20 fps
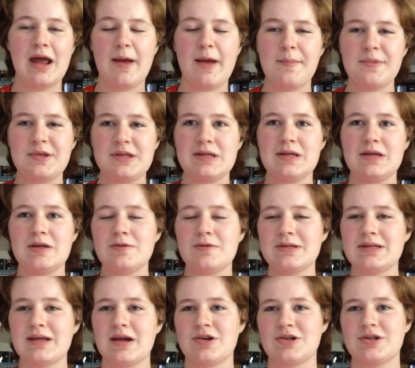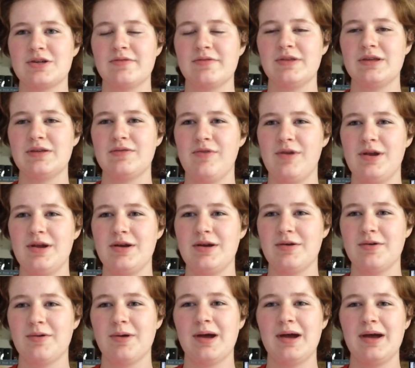MCU section of this
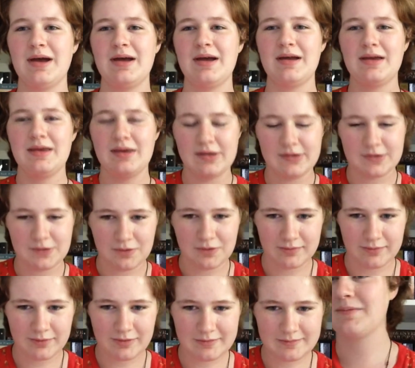video is over.